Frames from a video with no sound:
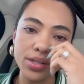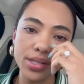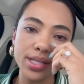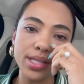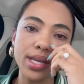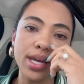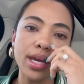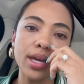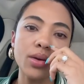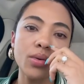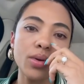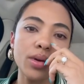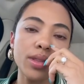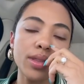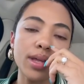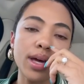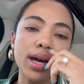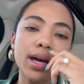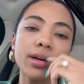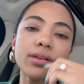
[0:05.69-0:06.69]
to say
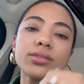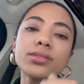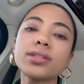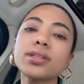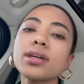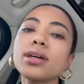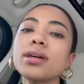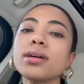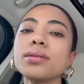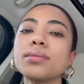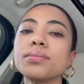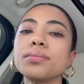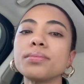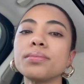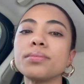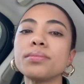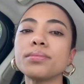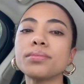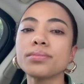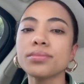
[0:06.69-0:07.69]
without
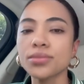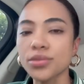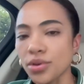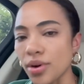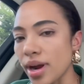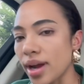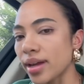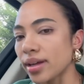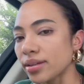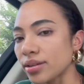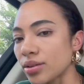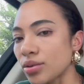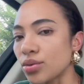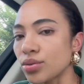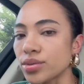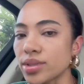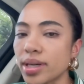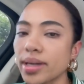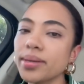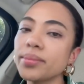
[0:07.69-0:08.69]
crying the
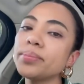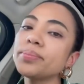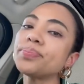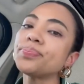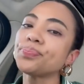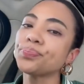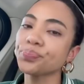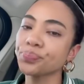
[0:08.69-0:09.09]
whole time.